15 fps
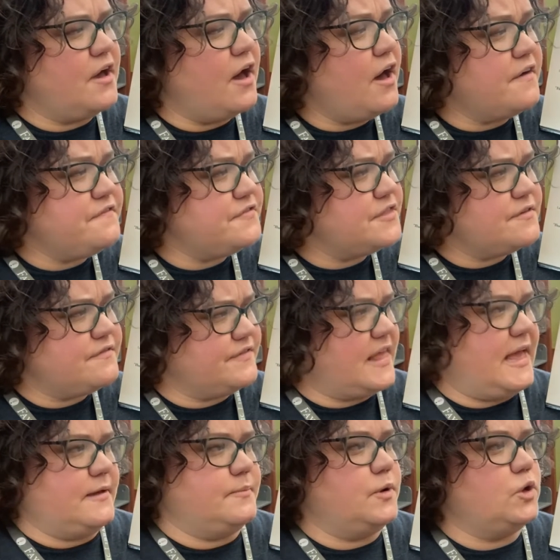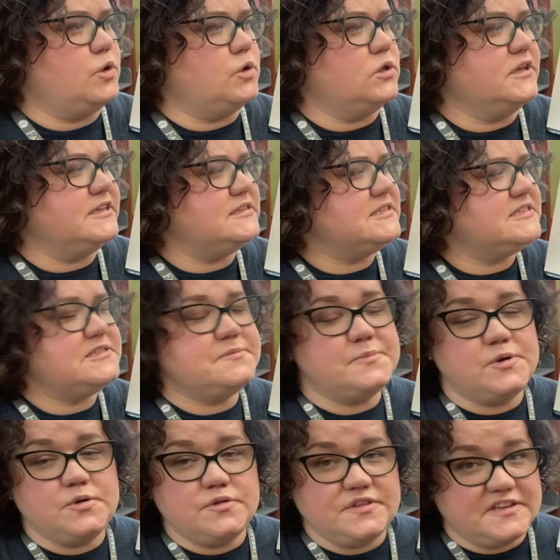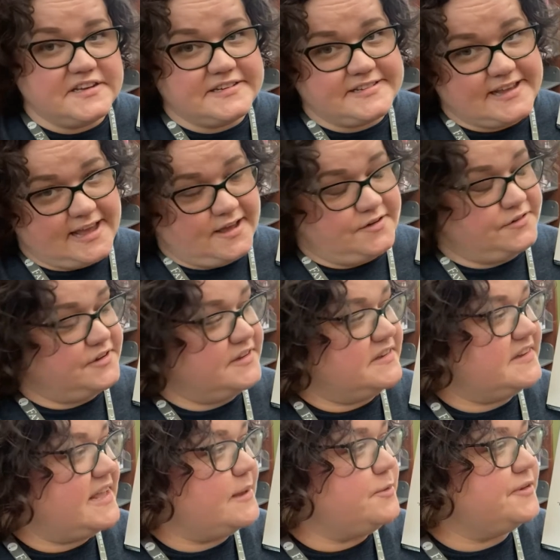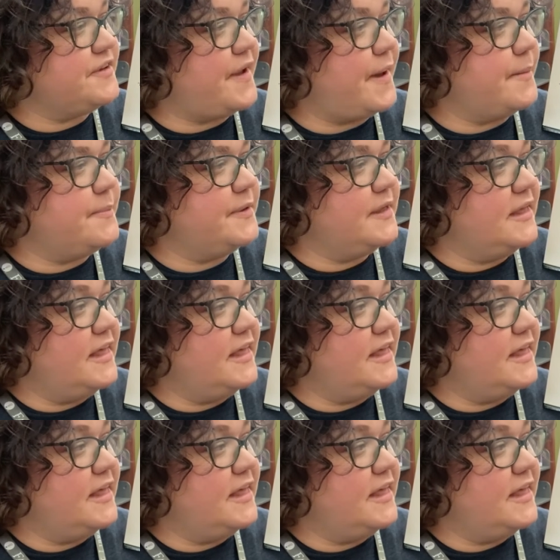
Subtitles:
off the flagpole and smoothed it down on the tabletop.